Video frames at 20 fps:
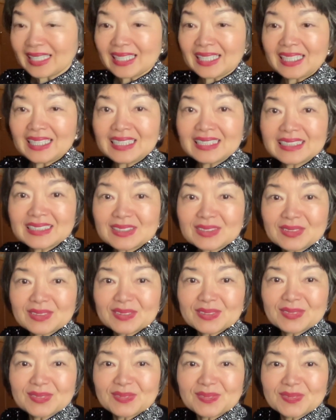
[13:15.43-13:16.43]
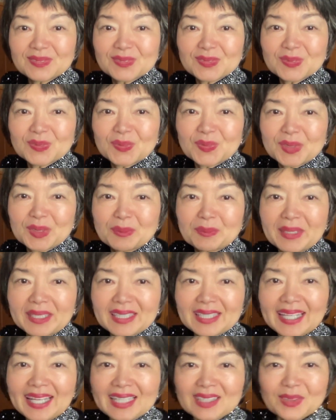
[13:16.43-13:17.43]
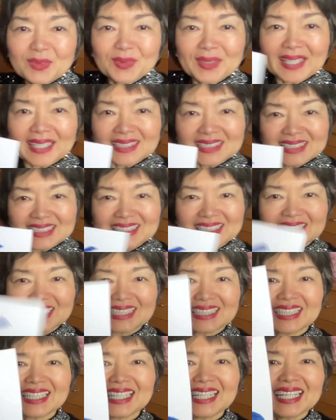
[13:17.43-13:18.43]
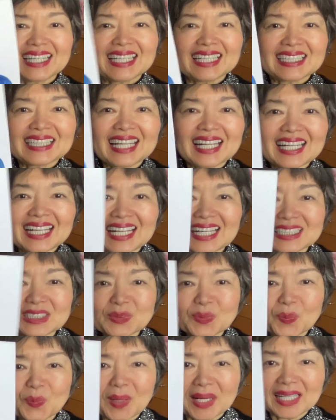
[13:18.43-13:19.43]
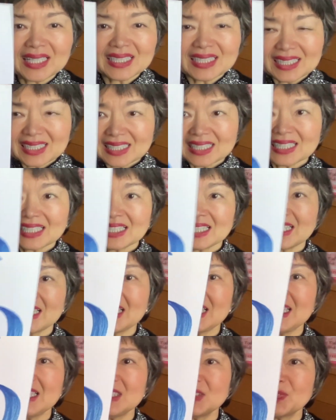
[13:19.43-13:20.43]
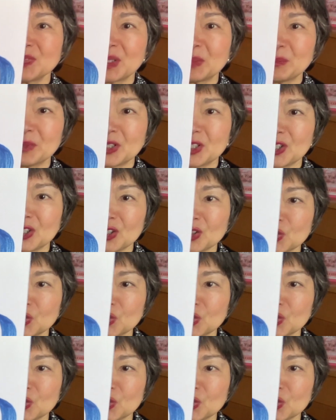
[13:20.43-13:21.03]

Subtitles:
is with my cat. You can see it. The last one is from here,